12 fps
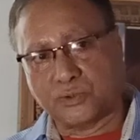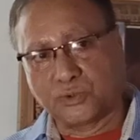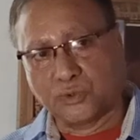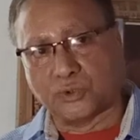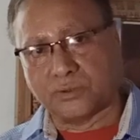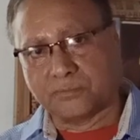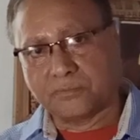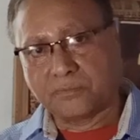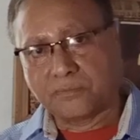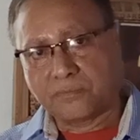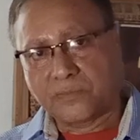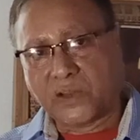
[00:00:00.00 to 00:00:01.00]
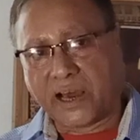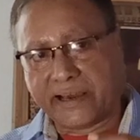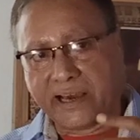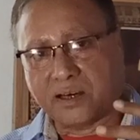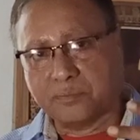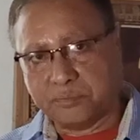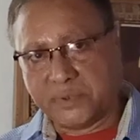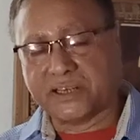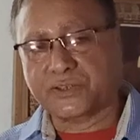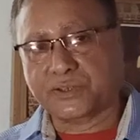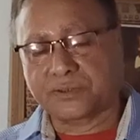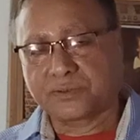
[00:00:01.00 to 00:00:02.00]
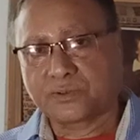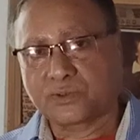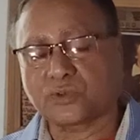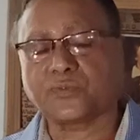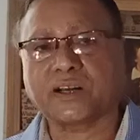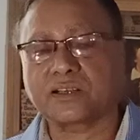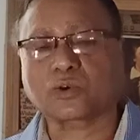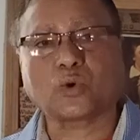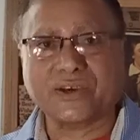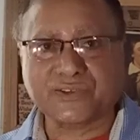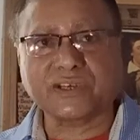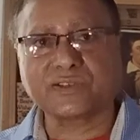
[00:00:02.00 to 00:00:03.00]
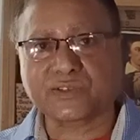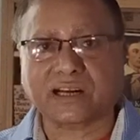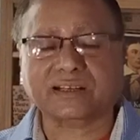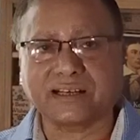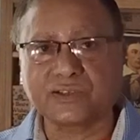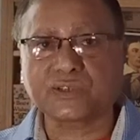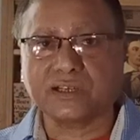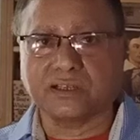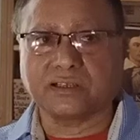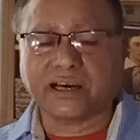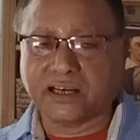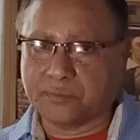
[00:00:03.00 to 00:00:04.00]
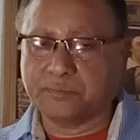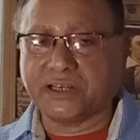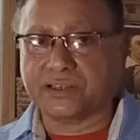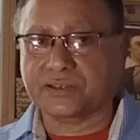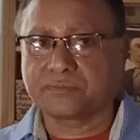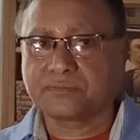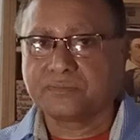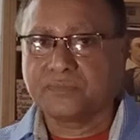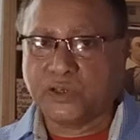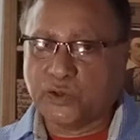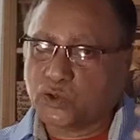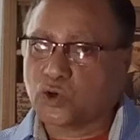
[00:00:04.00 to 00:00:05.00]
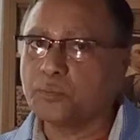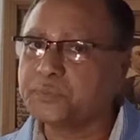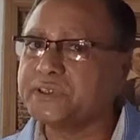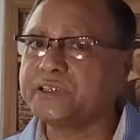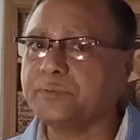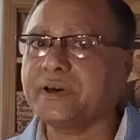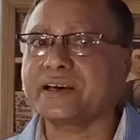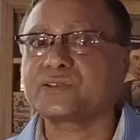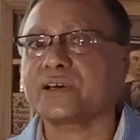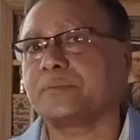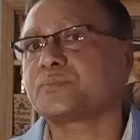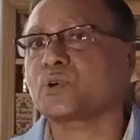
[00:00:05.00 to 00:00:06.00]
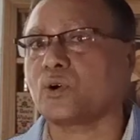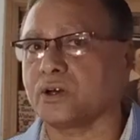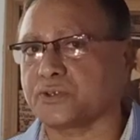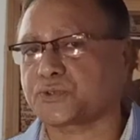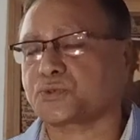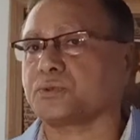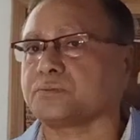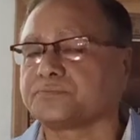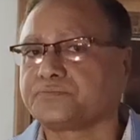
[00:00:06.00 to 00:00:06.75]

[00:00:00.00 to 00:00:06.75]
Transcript: rule I have made, so far the questions are concerned, I have made in competitive exams also.